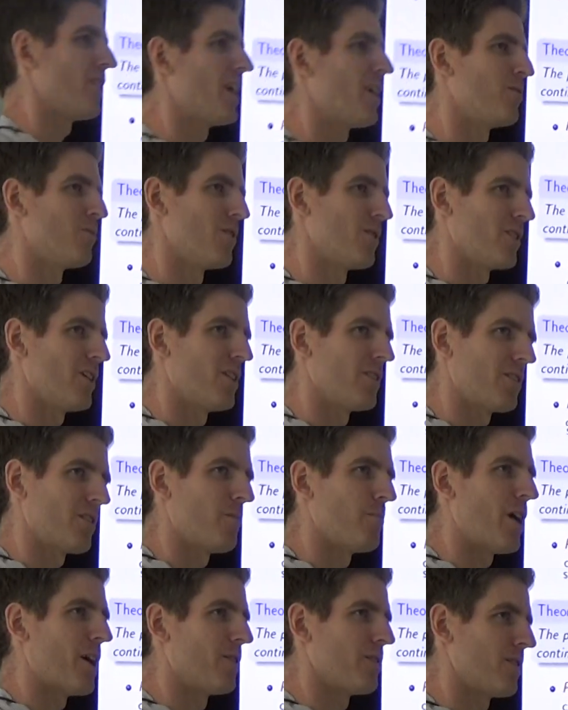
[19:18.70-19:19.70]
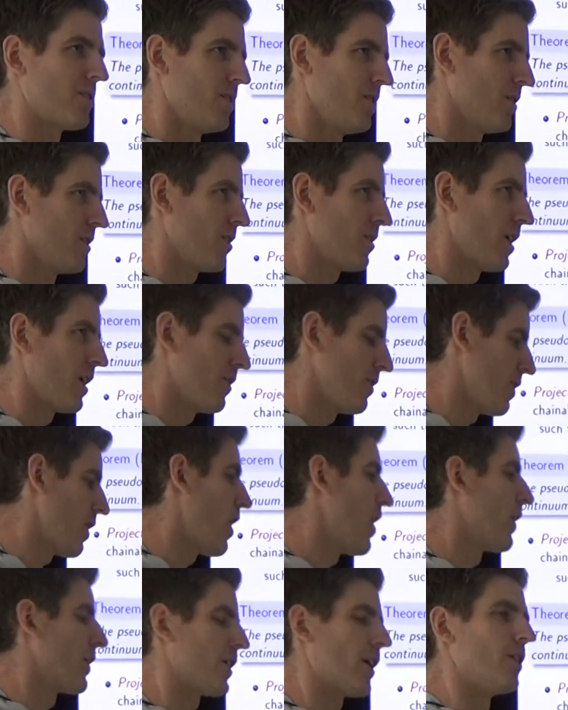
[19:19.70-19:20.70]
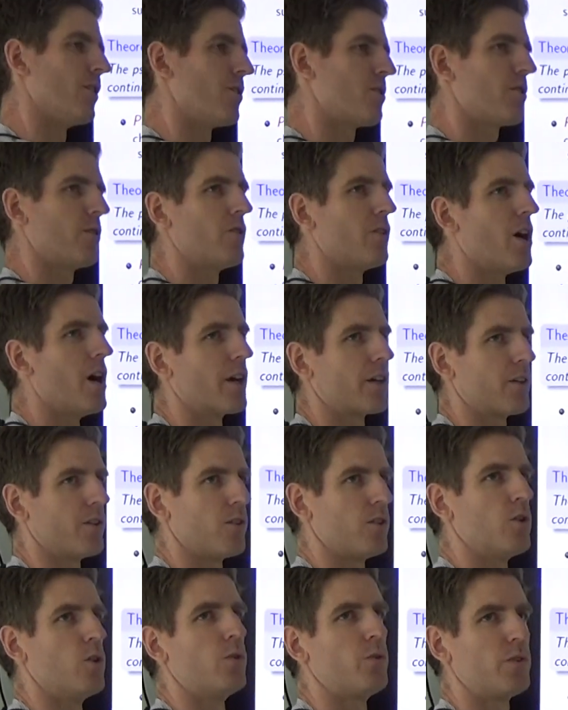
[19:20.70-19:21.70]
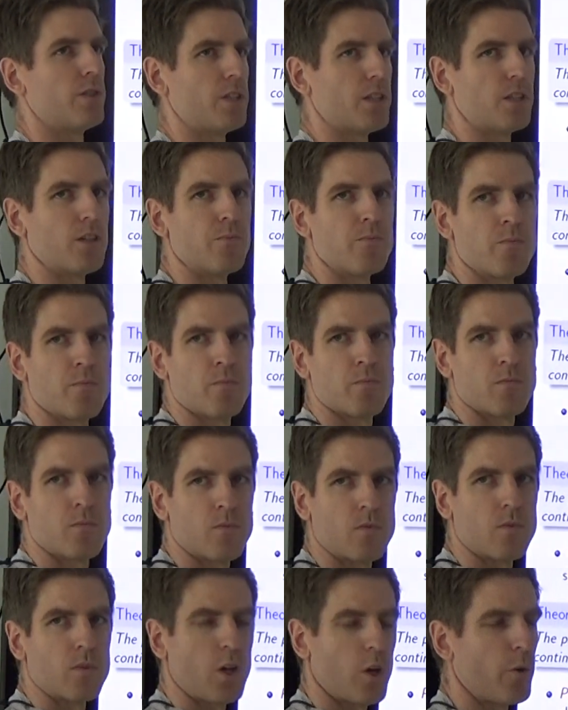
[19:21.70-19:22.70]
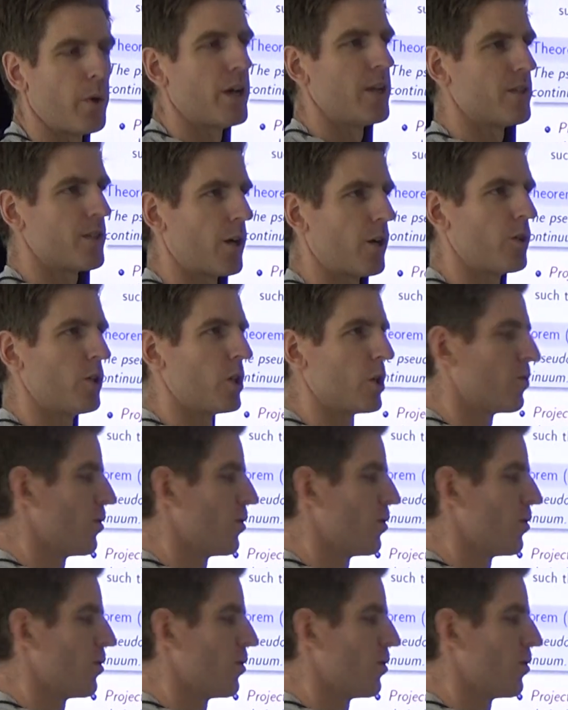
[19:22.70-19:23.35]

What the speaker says: that result about that the arc and the pseudo-arc are the only hereditarily